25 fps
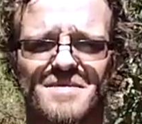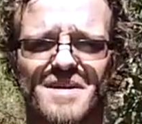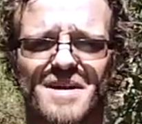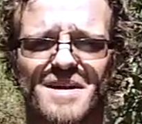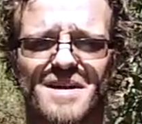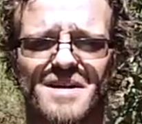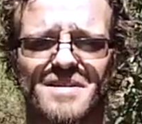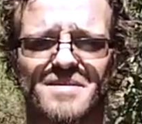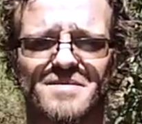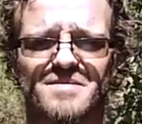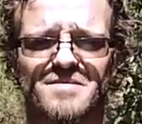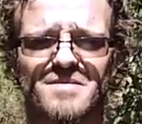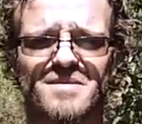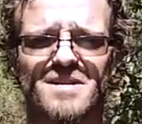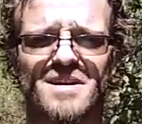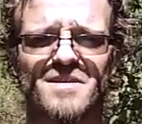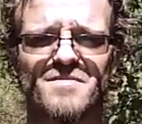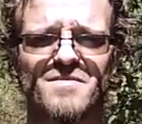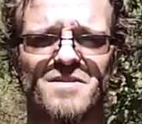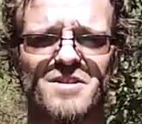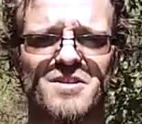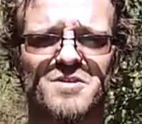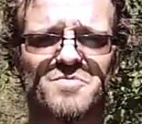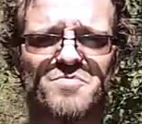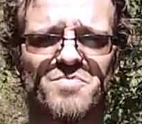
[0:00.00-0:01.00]
And
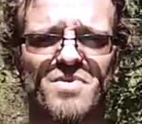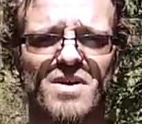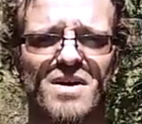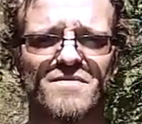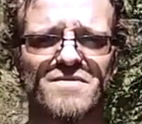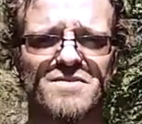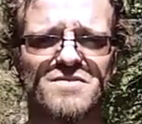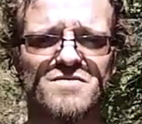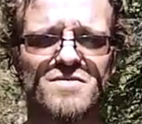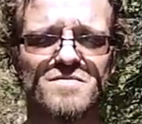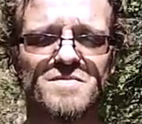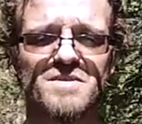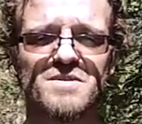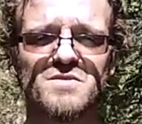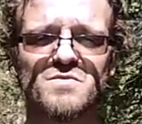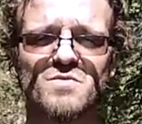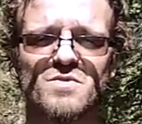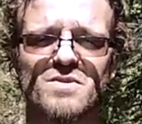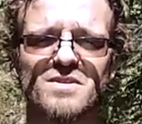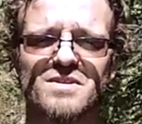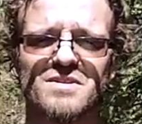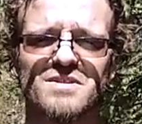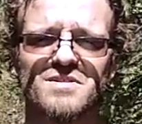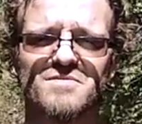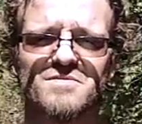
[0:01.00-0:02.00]
even his profits from his
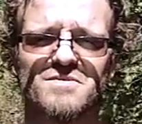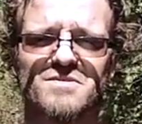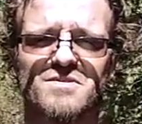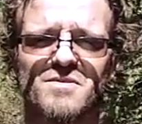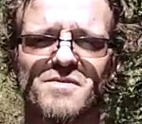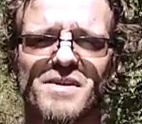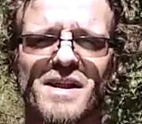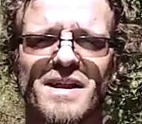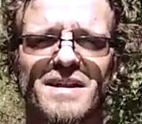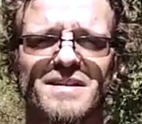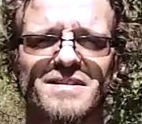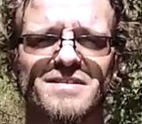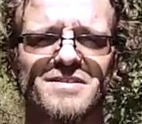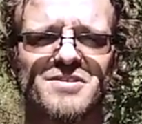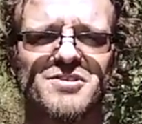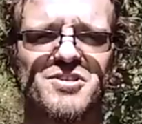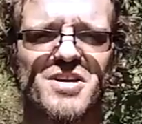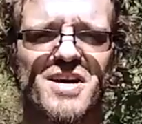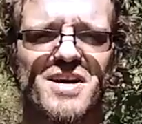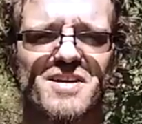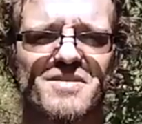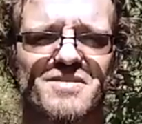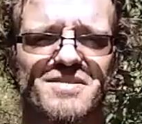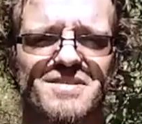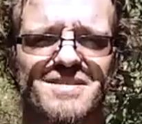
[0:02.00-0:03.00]
works, he was donating to
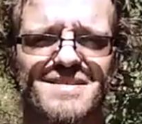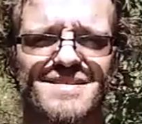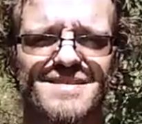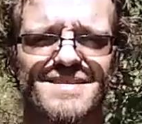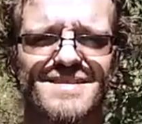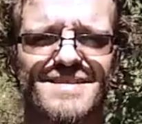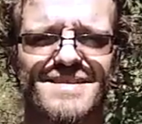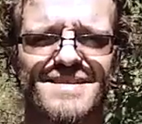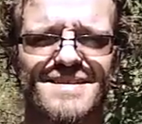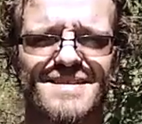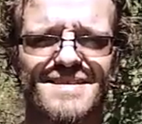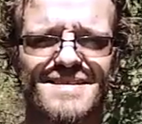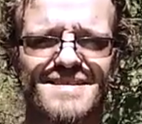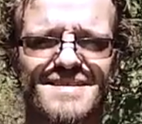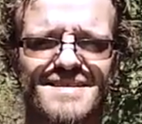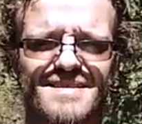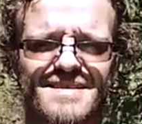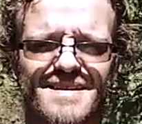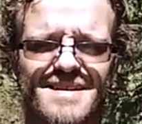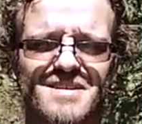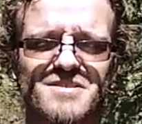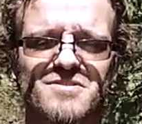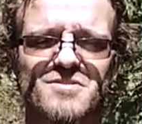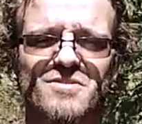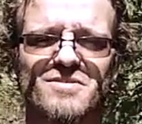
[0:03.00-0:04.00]
charity.
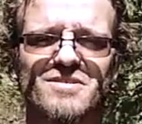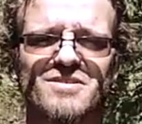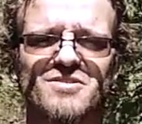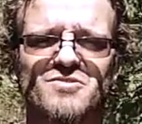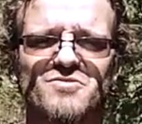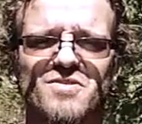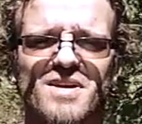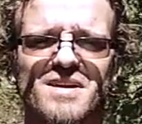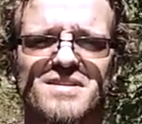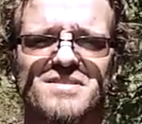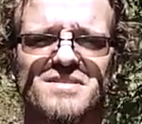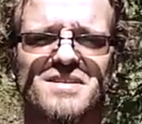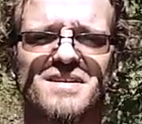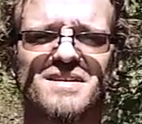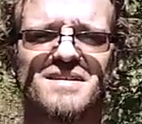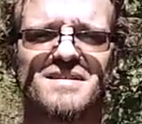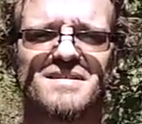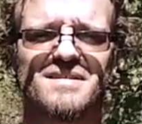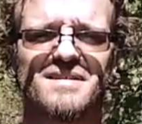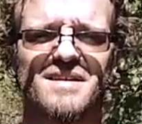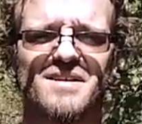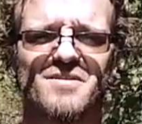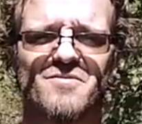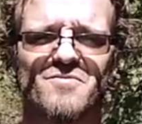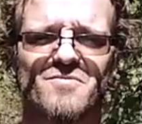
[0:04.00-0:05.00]
He started
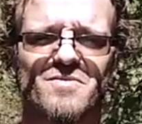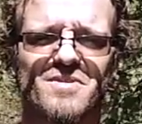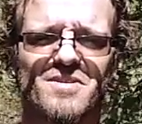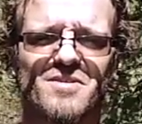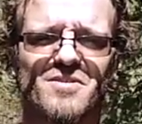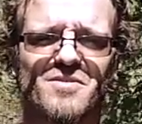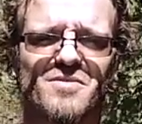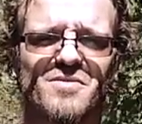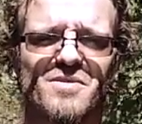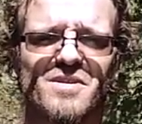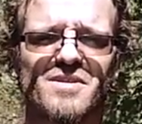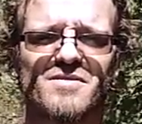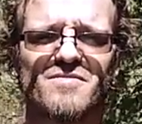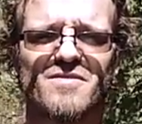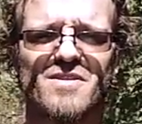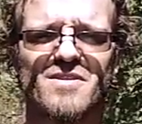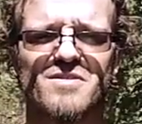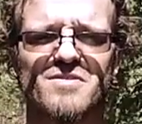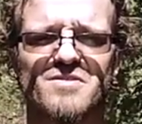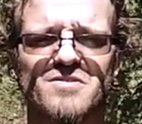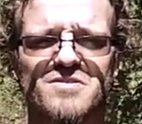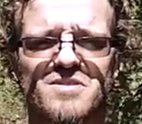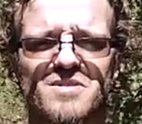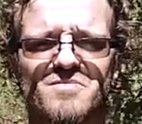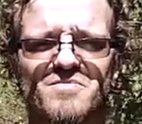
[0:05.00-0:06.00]
dressing in
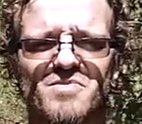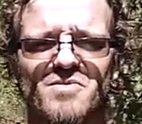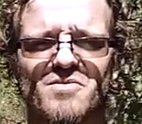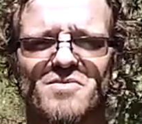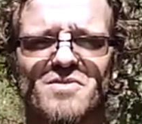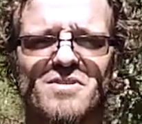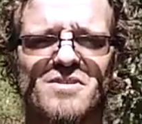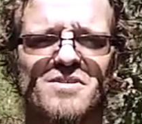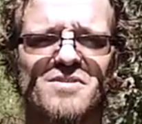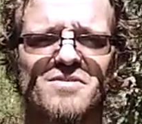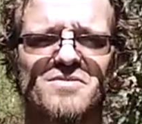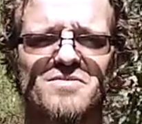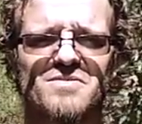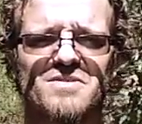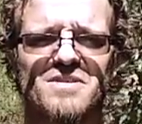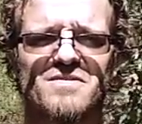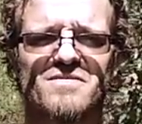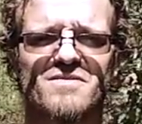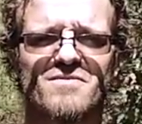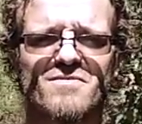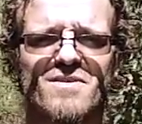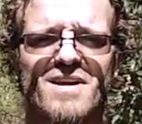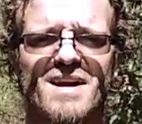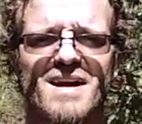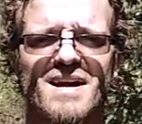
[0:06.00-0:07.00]
very simple clothes,
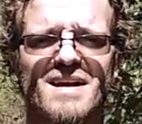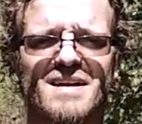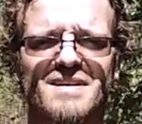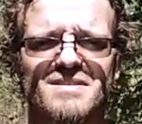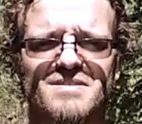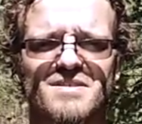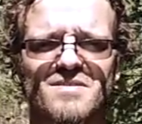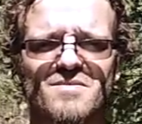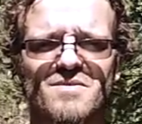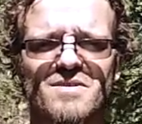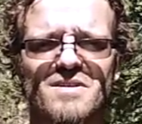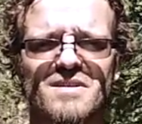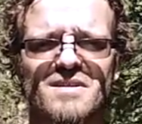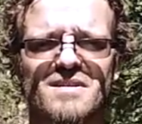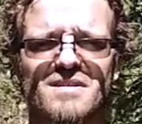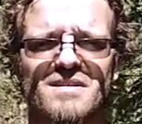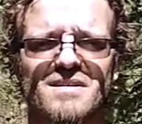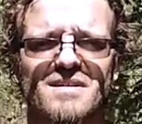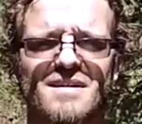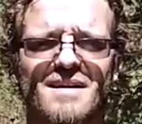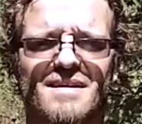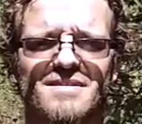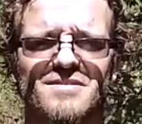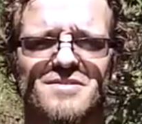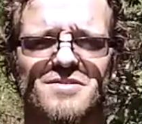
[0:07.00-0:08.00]
even rags, and
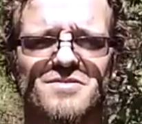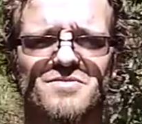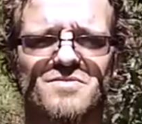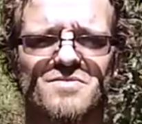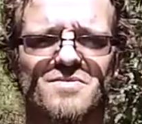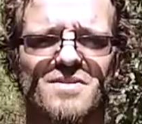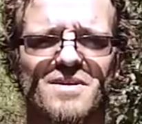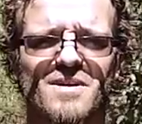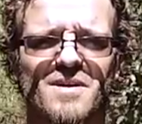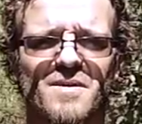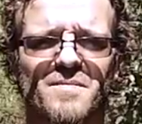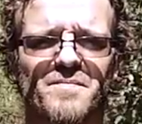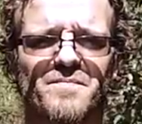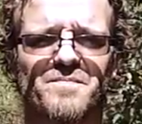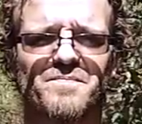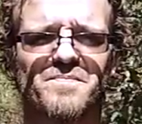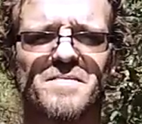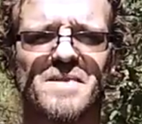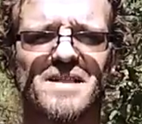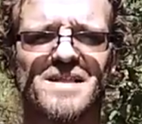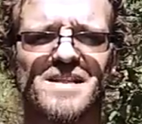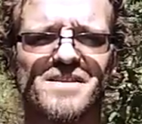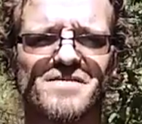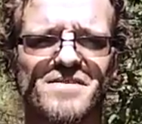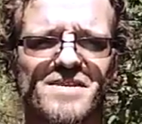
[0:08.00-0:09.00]
just
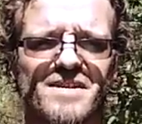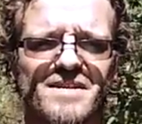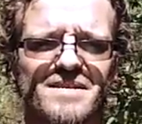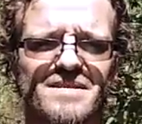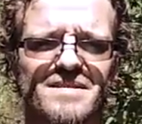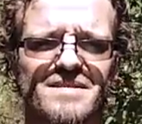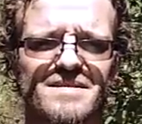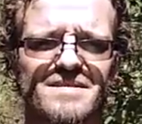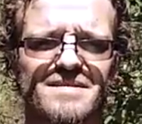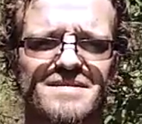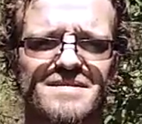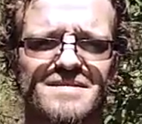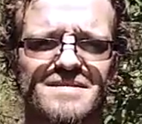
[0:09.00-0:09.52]
living,